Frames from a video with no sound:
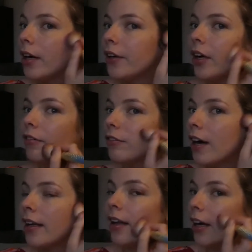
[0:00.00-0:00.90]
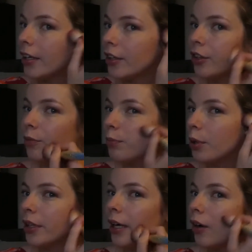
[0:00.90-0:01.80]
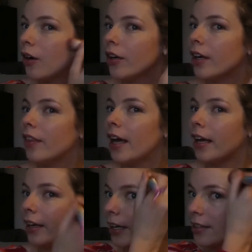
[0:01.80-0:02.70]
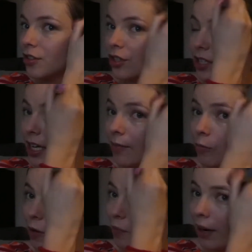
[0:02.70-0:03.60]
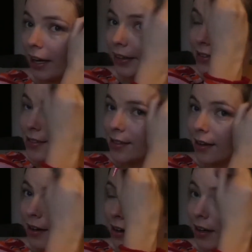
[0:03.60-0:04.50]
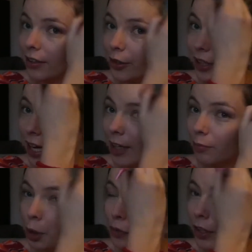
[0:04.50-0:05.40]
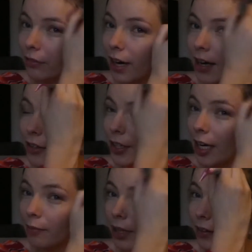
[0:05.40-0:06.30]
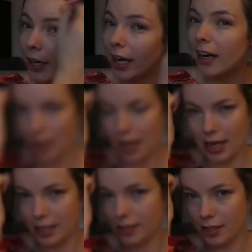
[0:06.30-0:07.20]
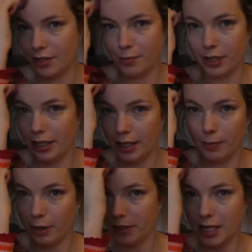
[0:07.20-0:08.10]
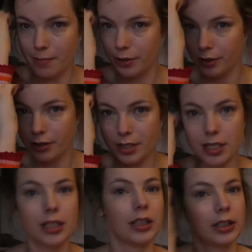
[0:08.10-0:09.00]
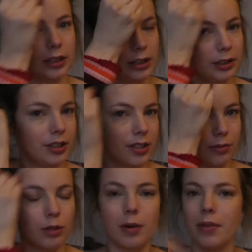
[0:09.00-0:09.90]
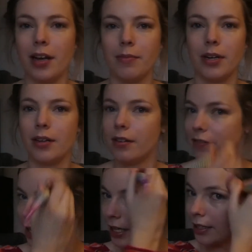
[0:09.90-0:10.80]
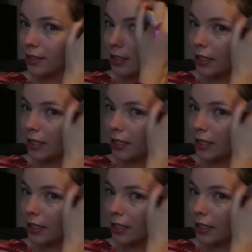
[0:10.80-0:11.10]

don't find like you put it on and then it's just in one place. You can move it around, you can blend it out, and I just put a little bit on my temples just to warm up that part of the face,